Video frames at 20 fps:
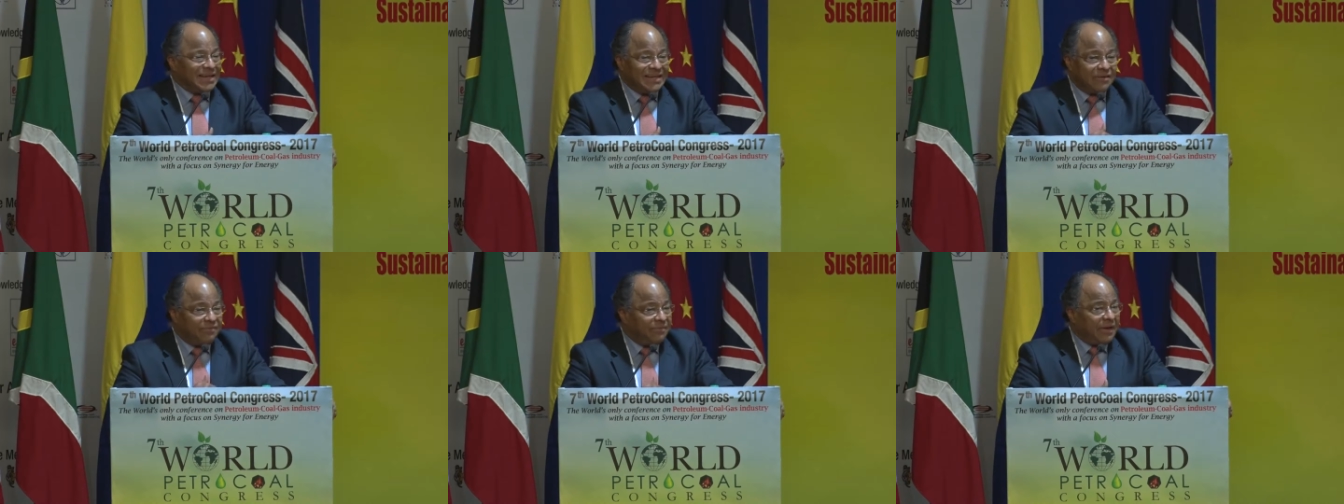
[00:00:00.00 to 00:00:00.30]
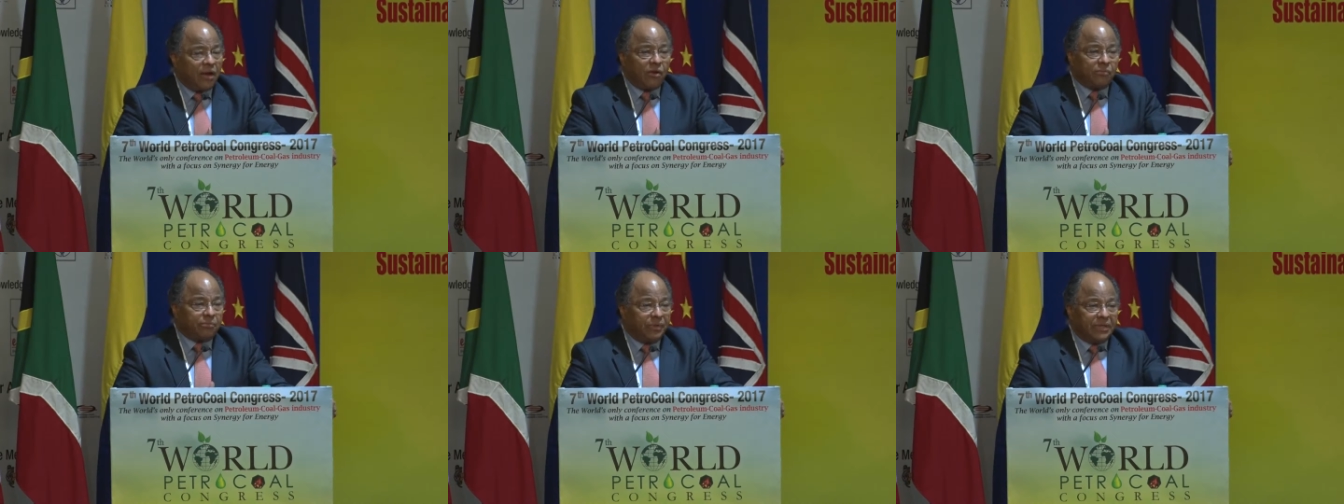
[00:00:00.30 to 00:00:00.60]

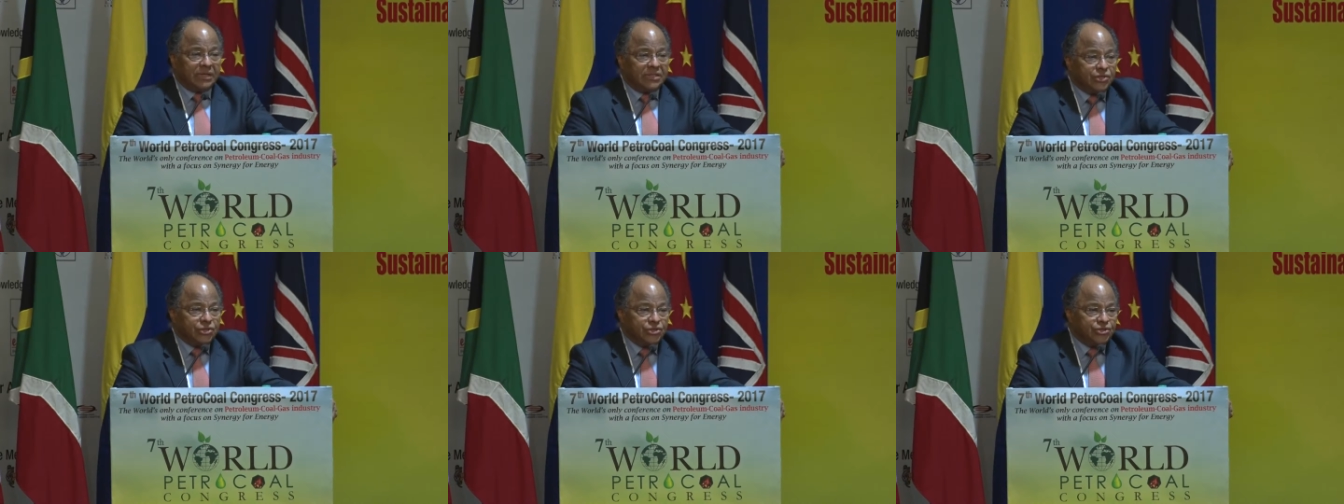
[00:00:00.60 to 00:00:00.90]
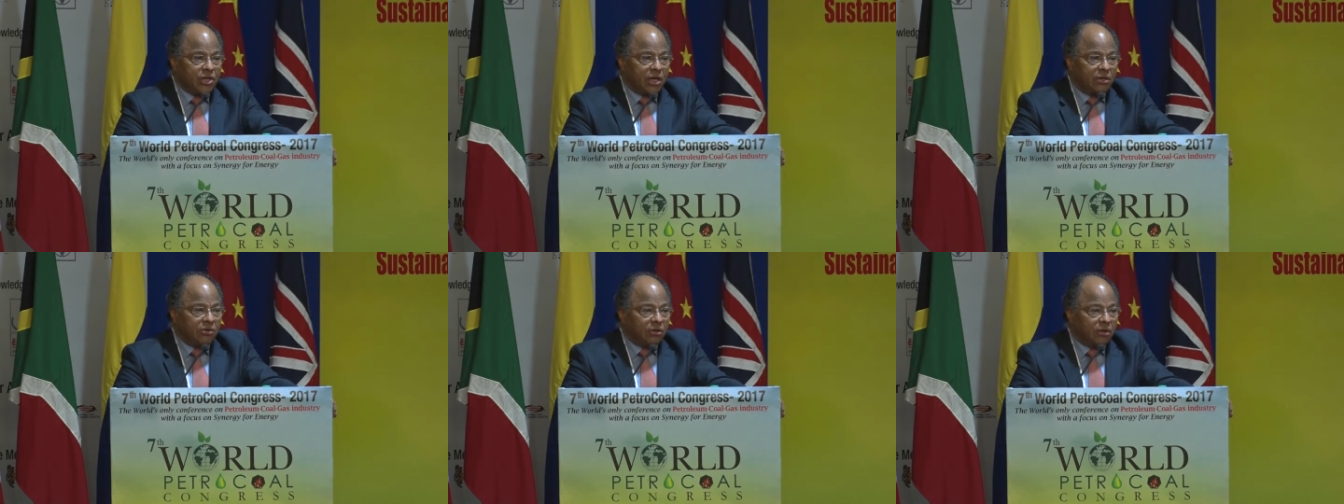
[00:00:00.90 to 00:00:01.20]
development
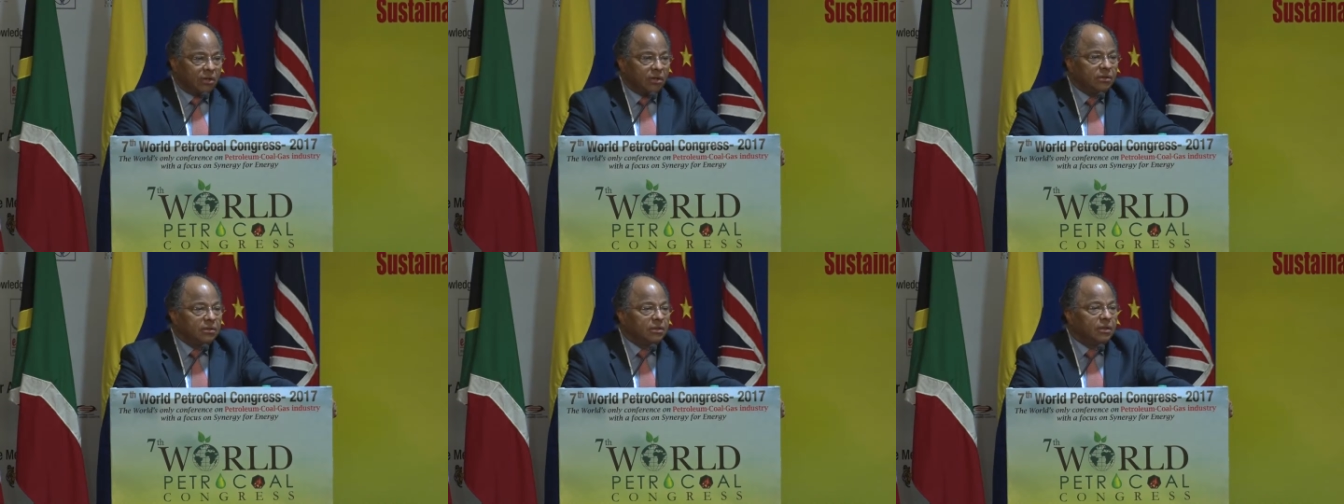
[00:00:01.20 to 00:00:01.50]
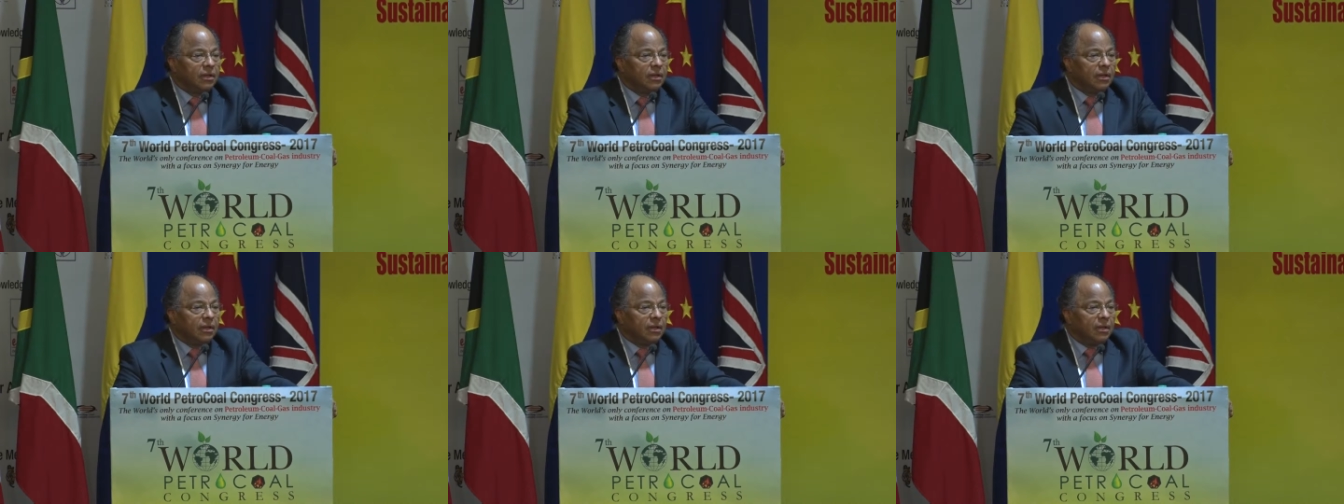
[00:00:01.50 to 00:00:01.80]
in
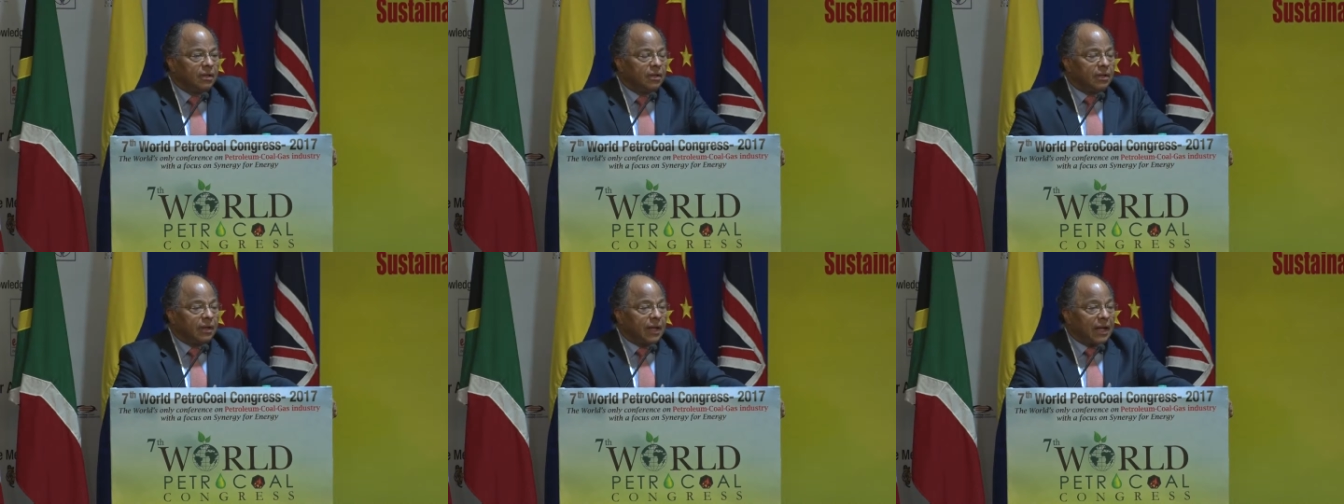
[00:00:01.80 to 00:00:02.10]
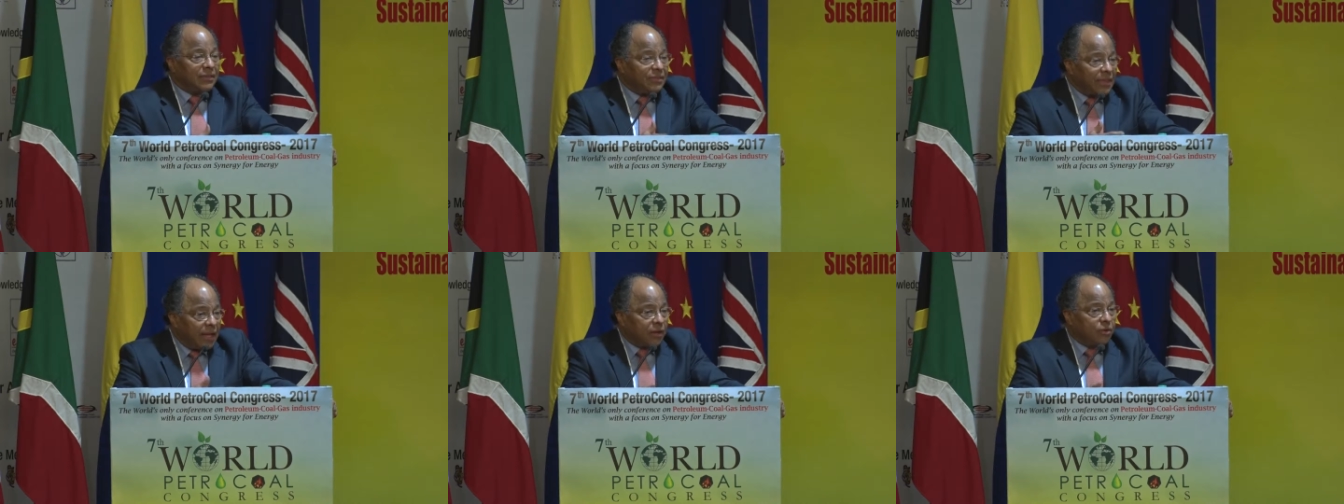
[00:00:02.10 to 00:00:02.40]
general.
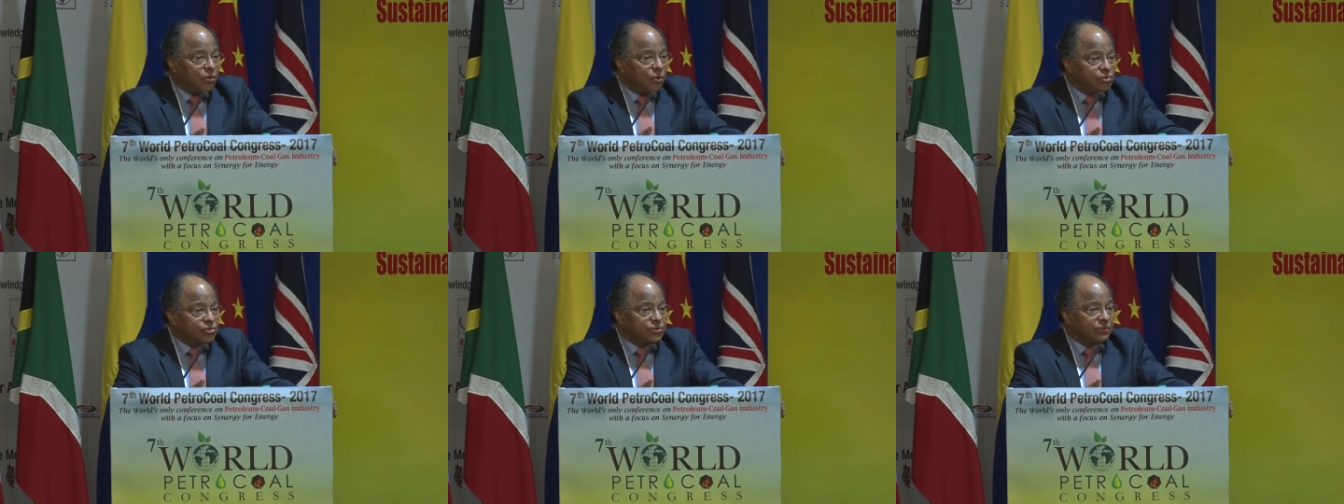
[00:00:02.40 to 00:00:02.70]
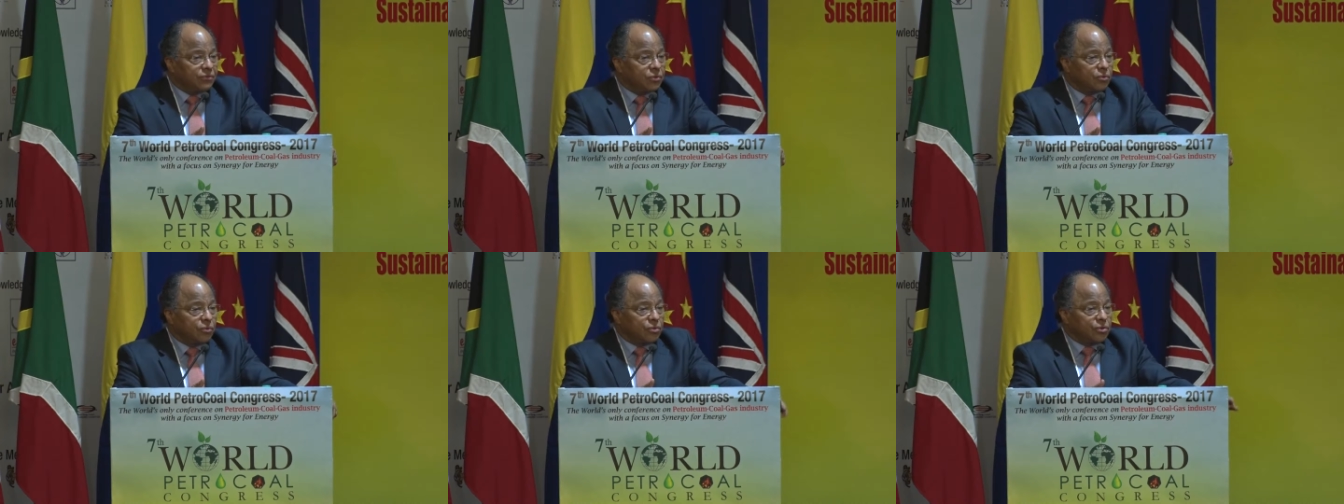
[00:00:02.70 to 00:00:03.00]
And that
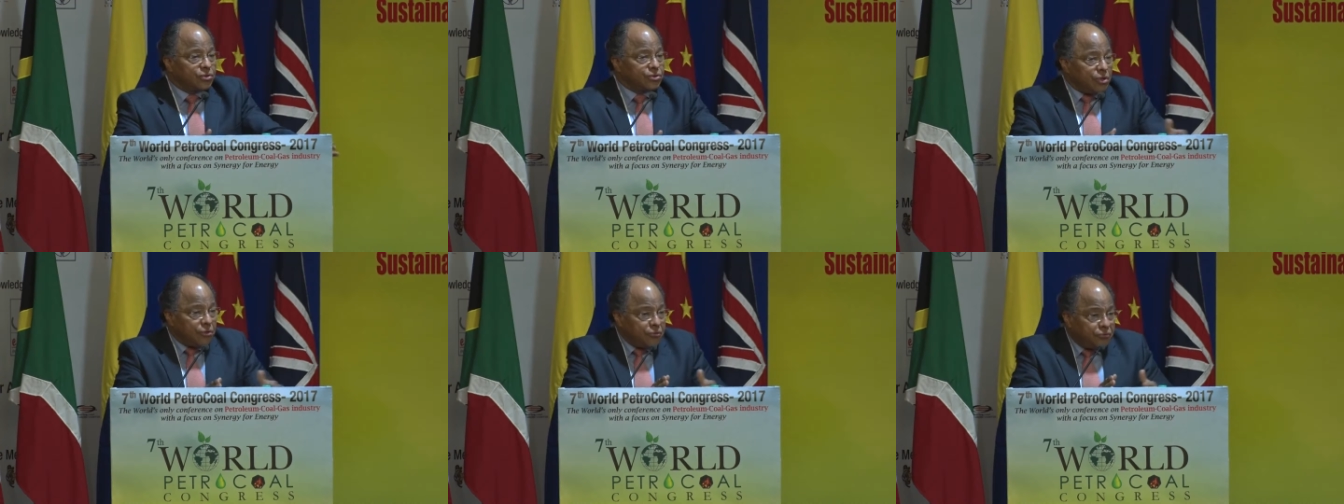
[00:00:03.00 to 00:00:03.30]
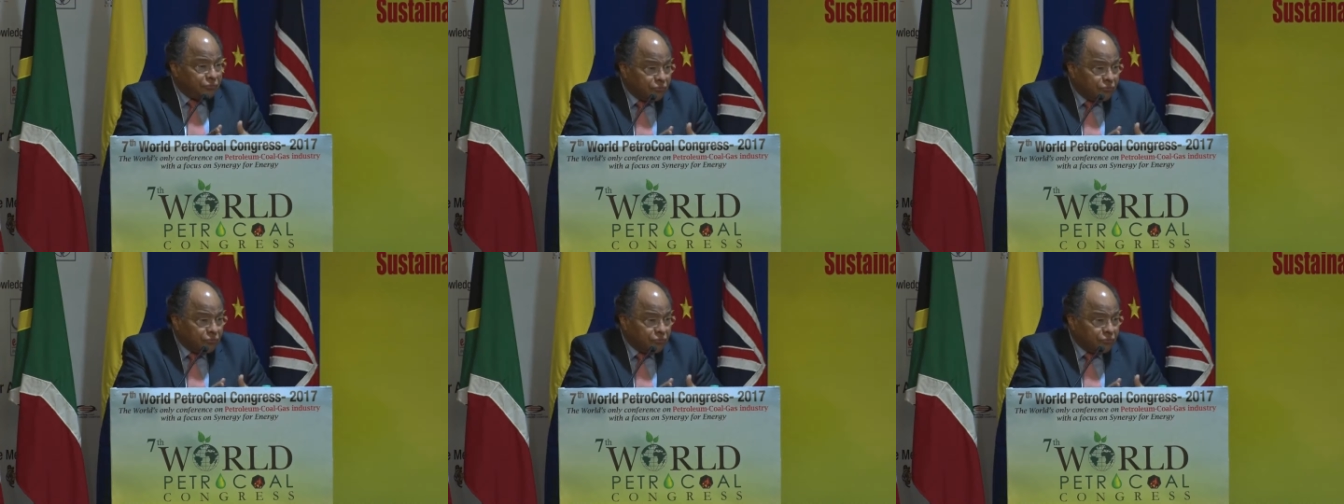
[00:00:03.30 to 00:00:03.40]
goes, of course,